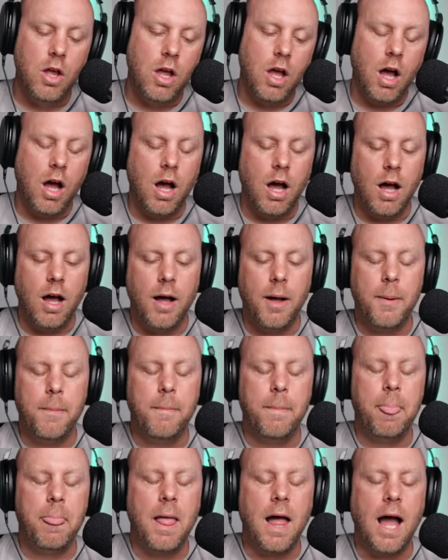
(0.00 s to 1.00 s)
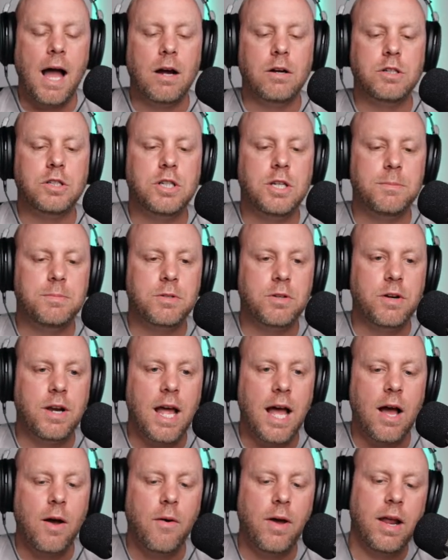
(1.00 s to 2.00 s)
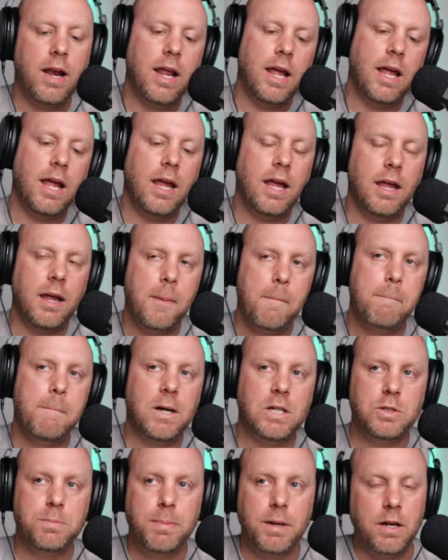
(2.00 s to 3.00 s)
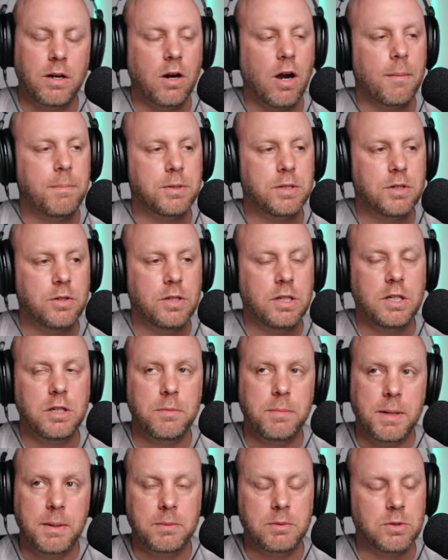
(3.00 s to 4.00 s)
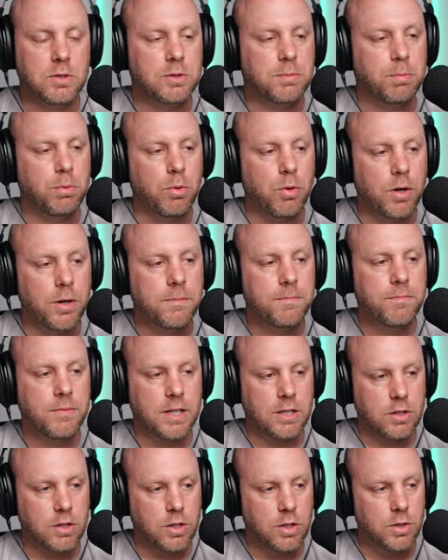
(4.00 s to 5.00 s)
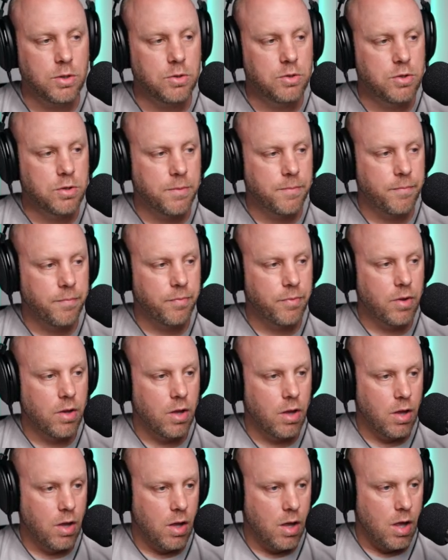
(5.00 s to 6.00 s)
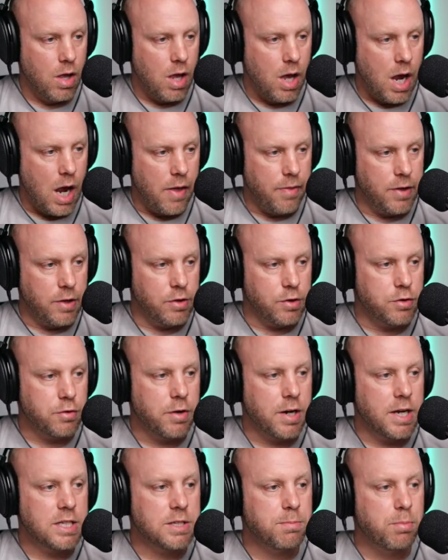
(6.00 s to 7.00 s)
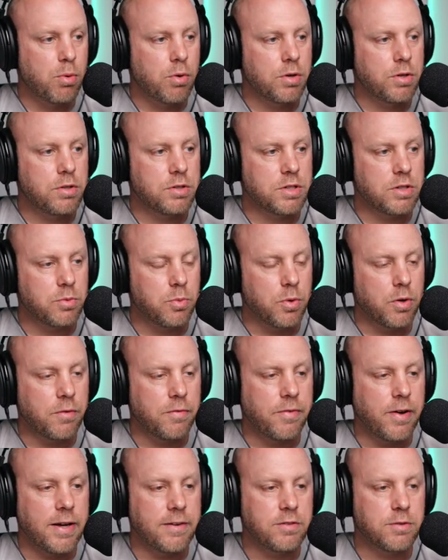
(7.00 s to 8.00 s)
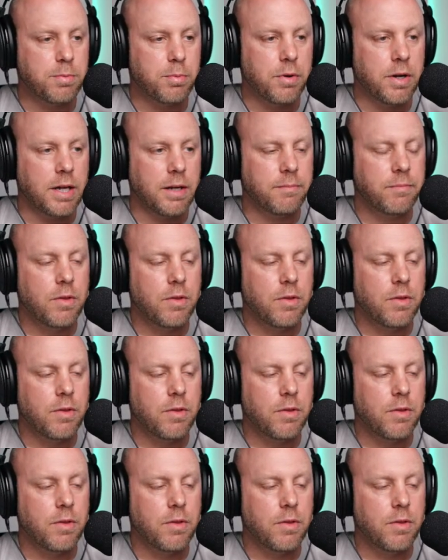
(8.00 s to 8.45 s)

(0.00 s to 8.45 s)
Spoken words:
our ships are now at a much better opportunity to be able to explore. That's huge. And then the transporters is 105 spring.